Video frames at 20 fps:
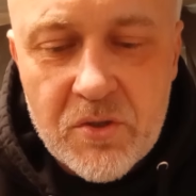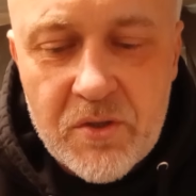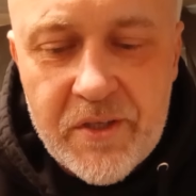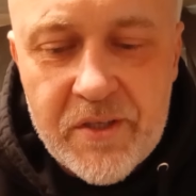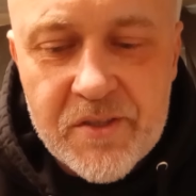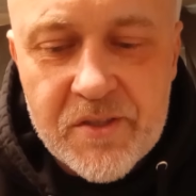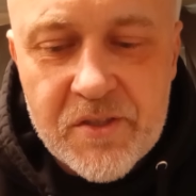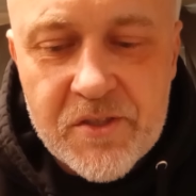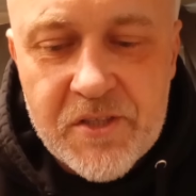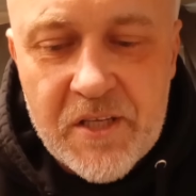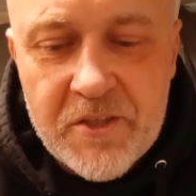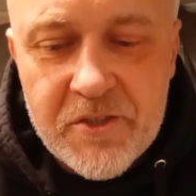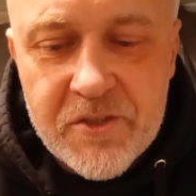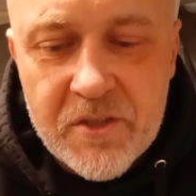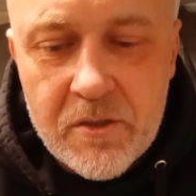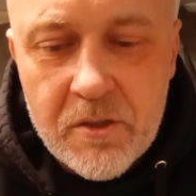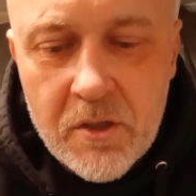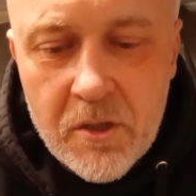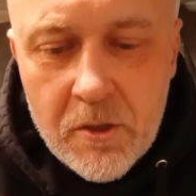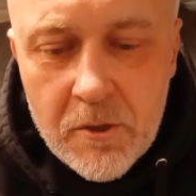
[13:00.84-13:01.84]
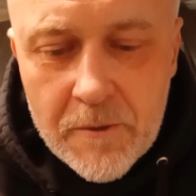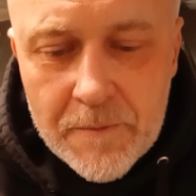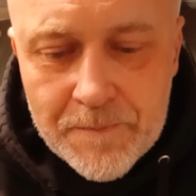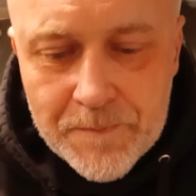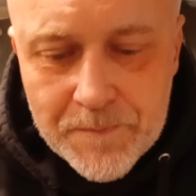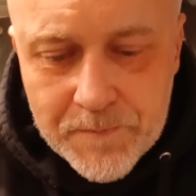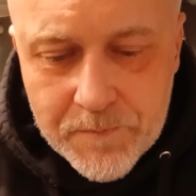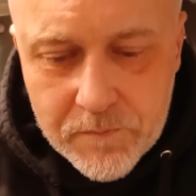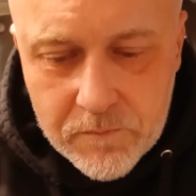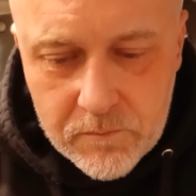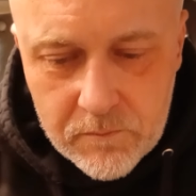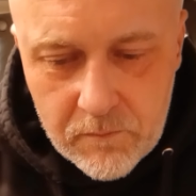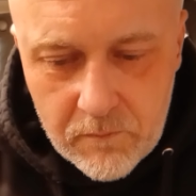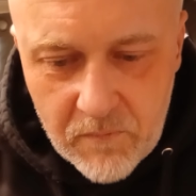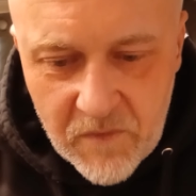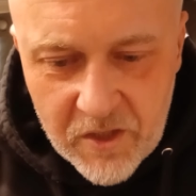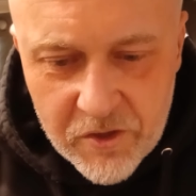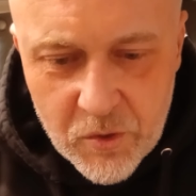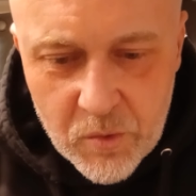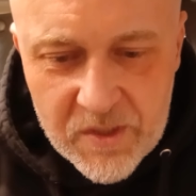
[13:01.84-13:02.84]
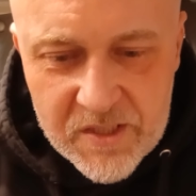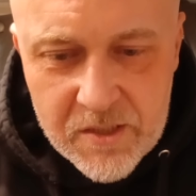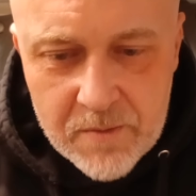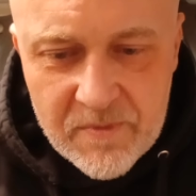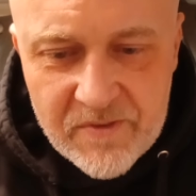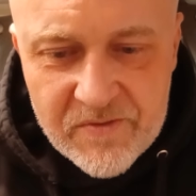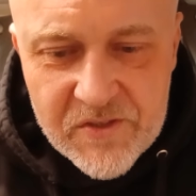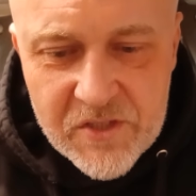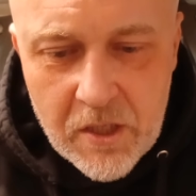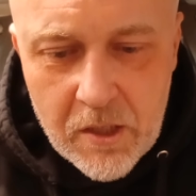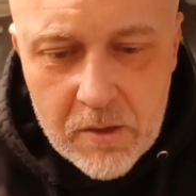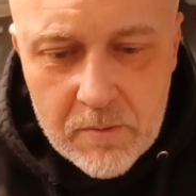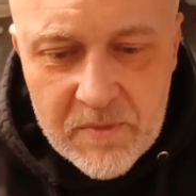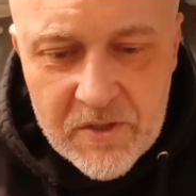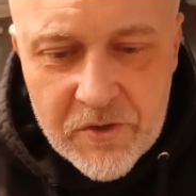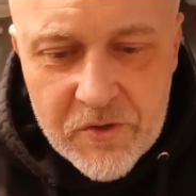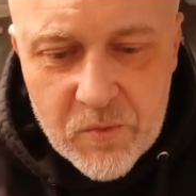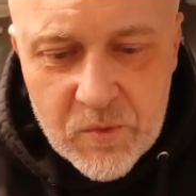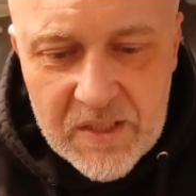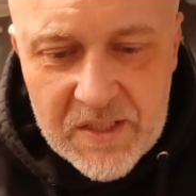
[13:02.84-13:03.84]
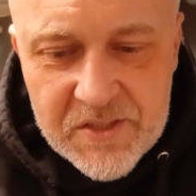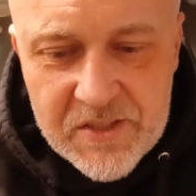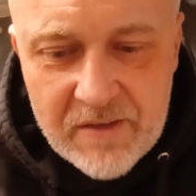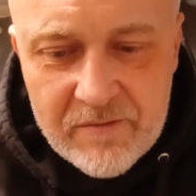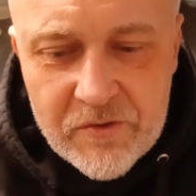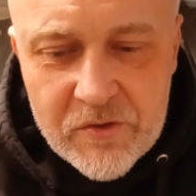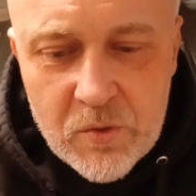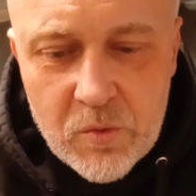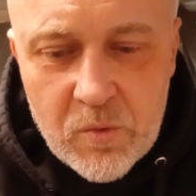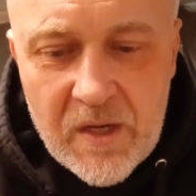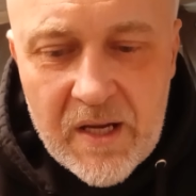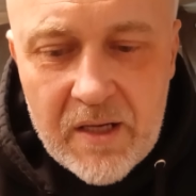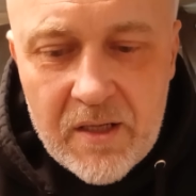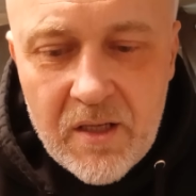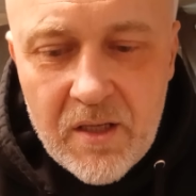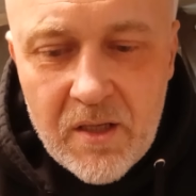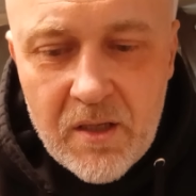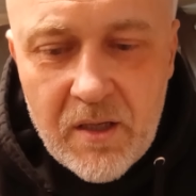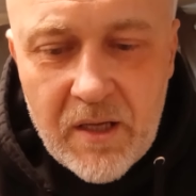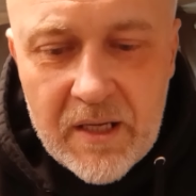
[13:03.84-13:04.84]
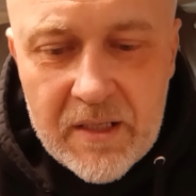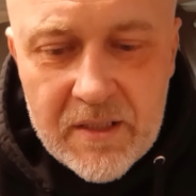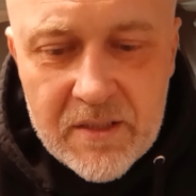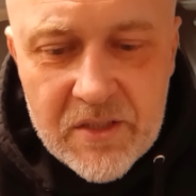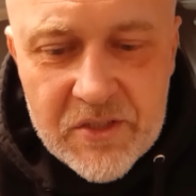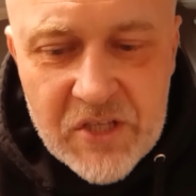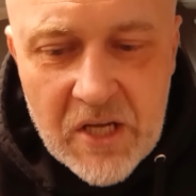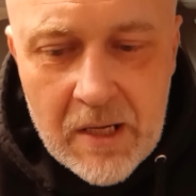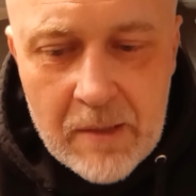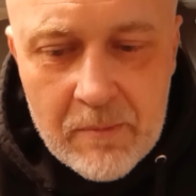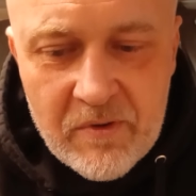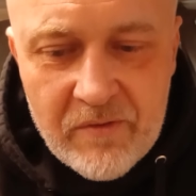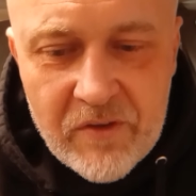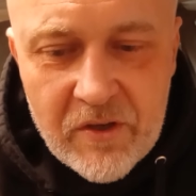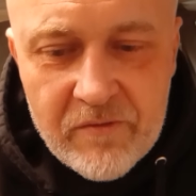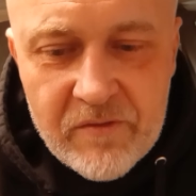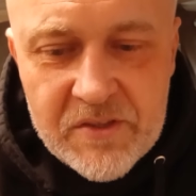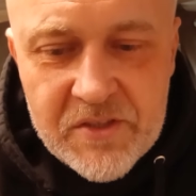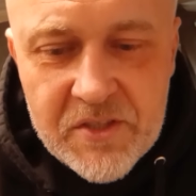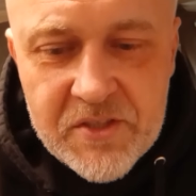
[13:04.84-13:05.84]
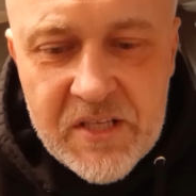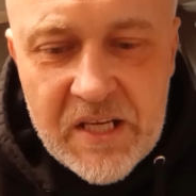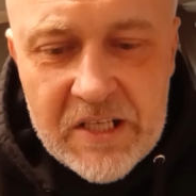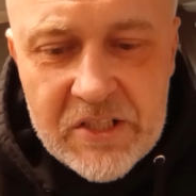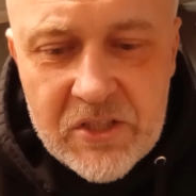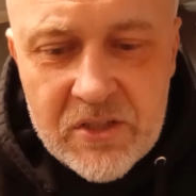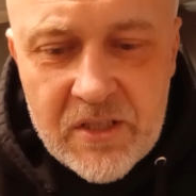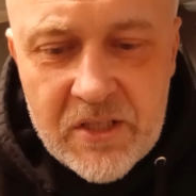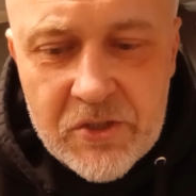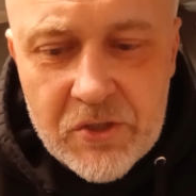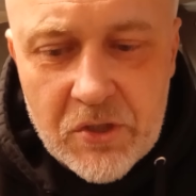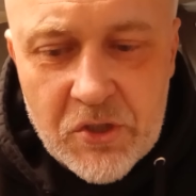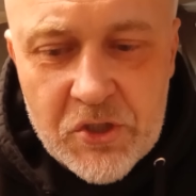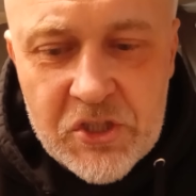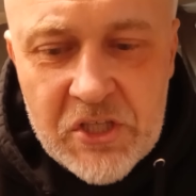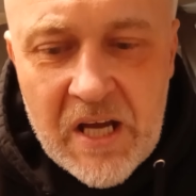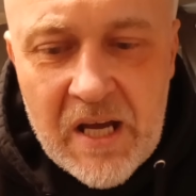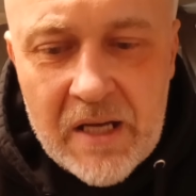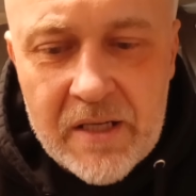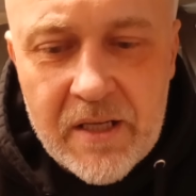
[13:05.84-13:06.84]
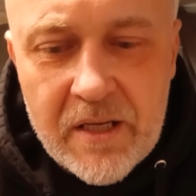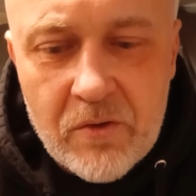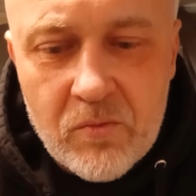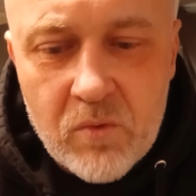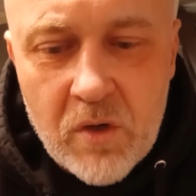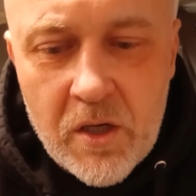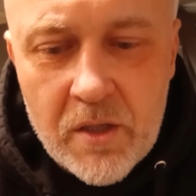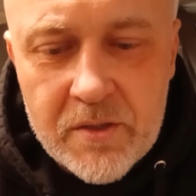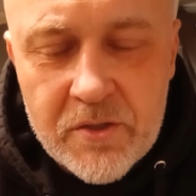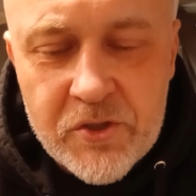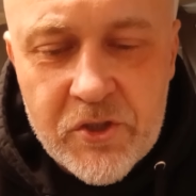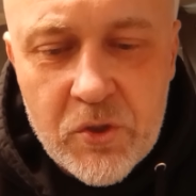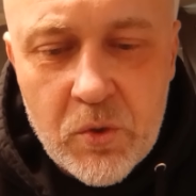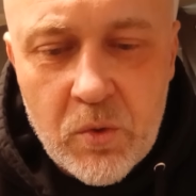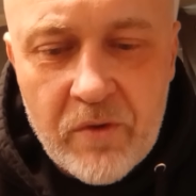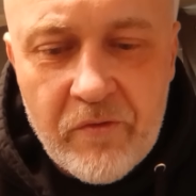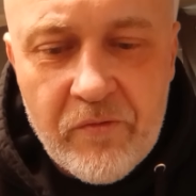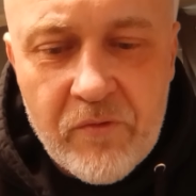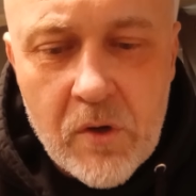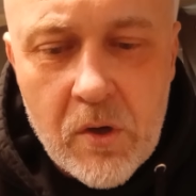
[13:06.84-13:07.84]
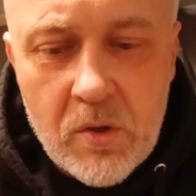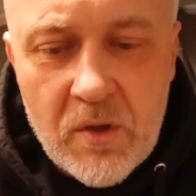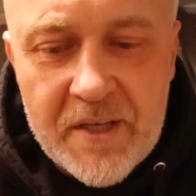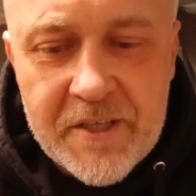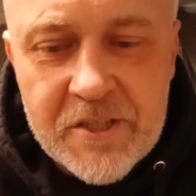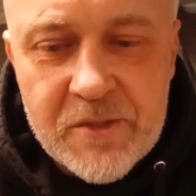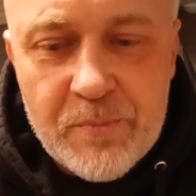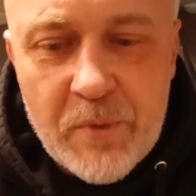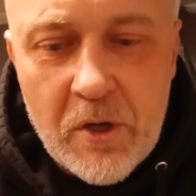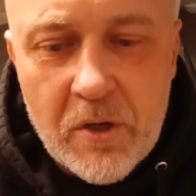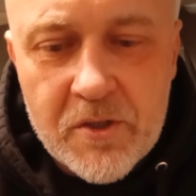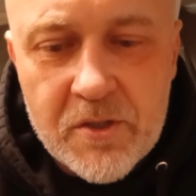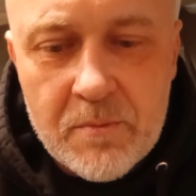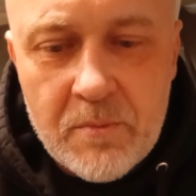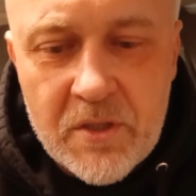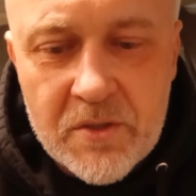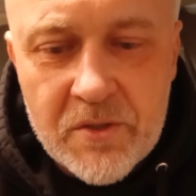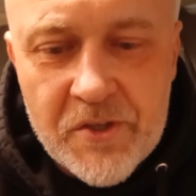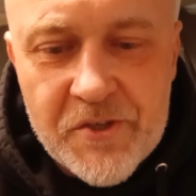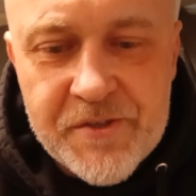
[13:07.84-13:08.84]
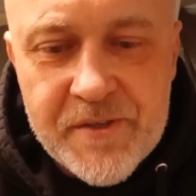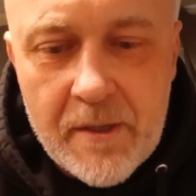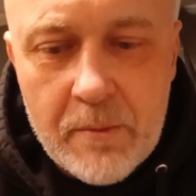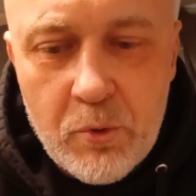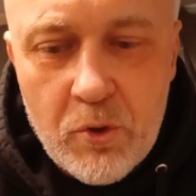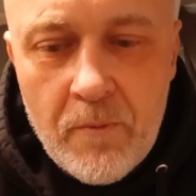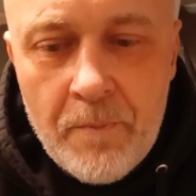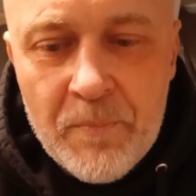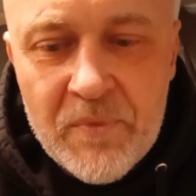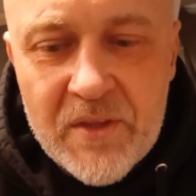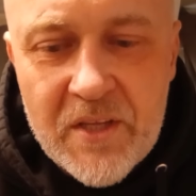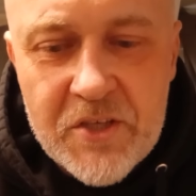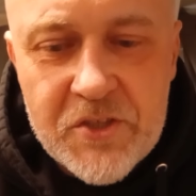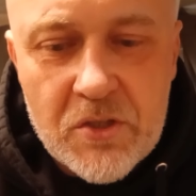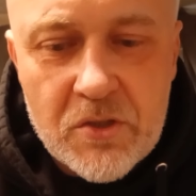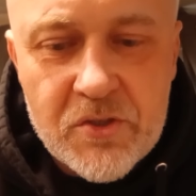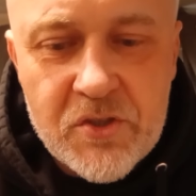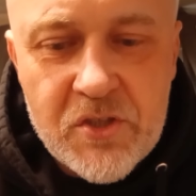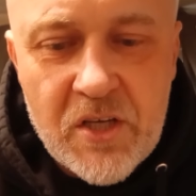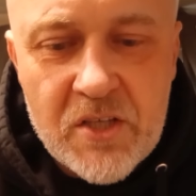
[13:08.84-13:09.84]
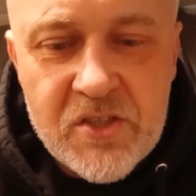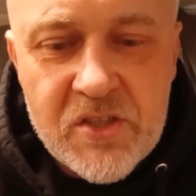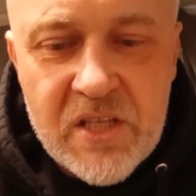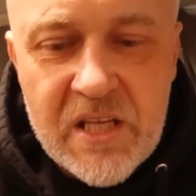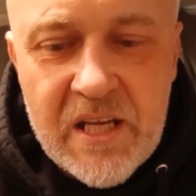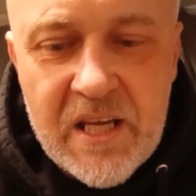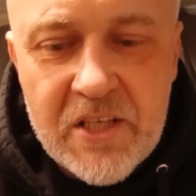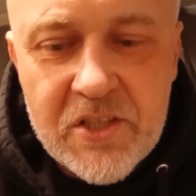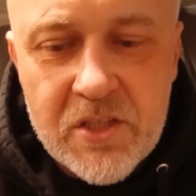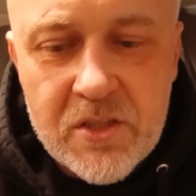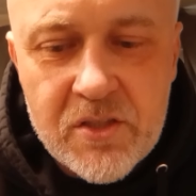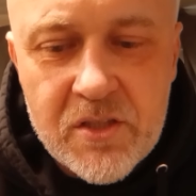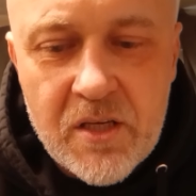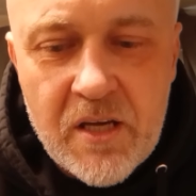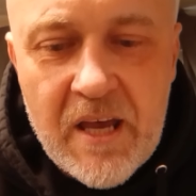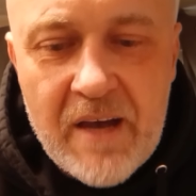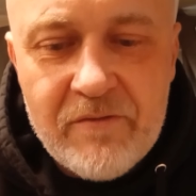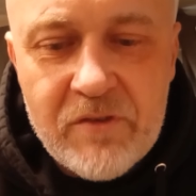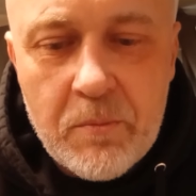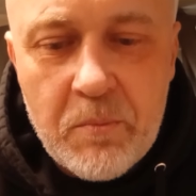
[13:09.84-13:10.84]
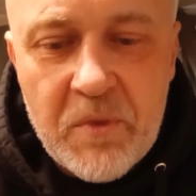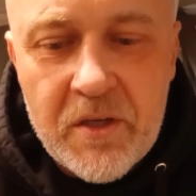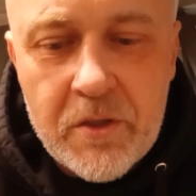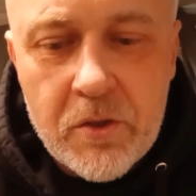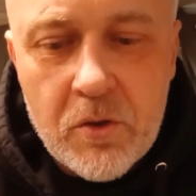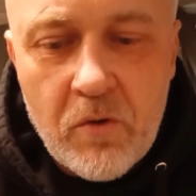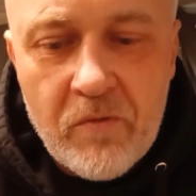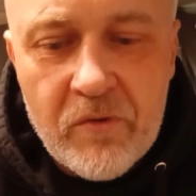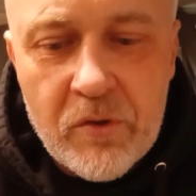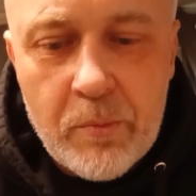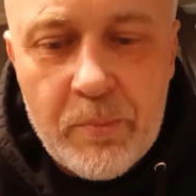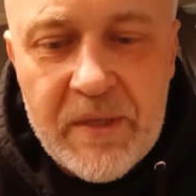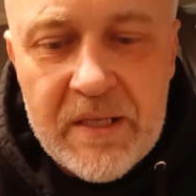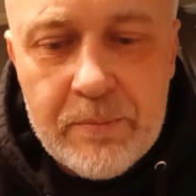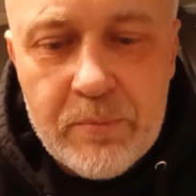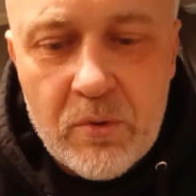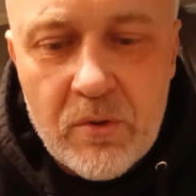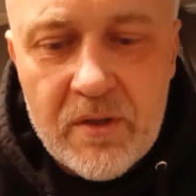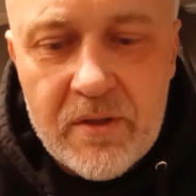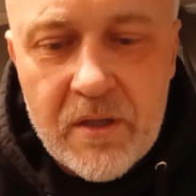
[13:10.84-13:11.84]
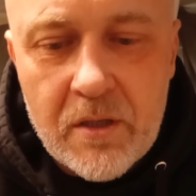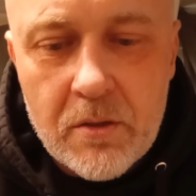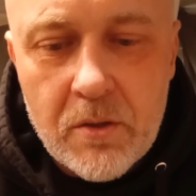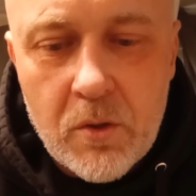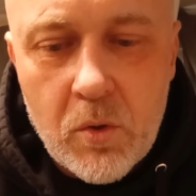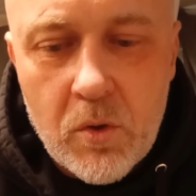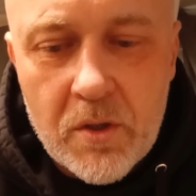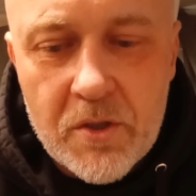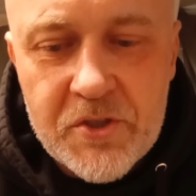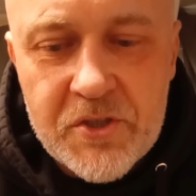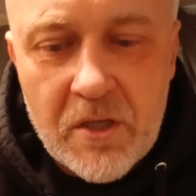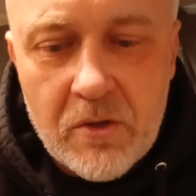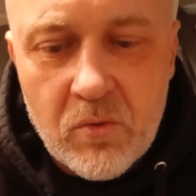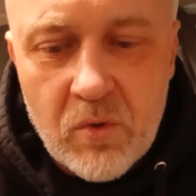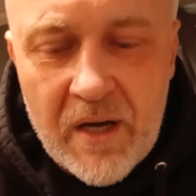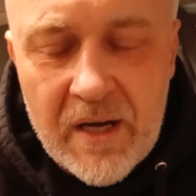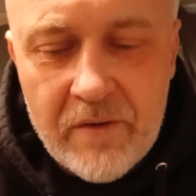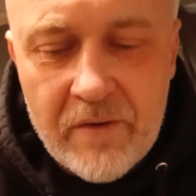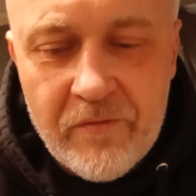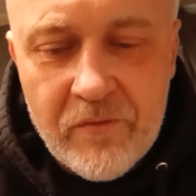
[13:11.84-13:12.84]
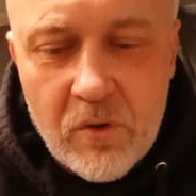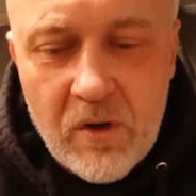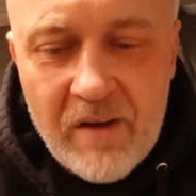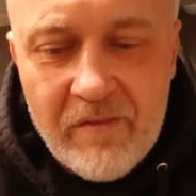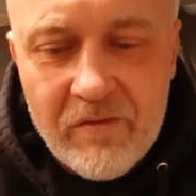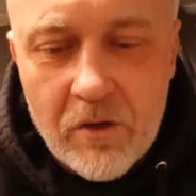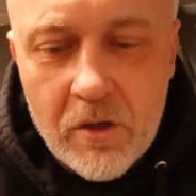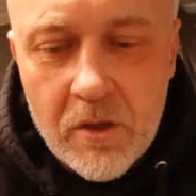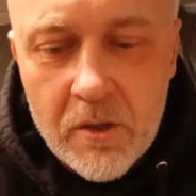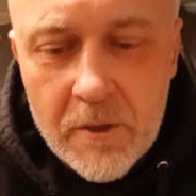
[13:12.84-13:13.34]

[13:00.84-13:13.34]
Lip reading: his ascension. The wisdom of Solomon 3:7-8, and in the time of their visitation they shall shine and run to and fro like sparks among the stubble. They shall judge the nations and have dominion over the people, and their Lord shall reign forever.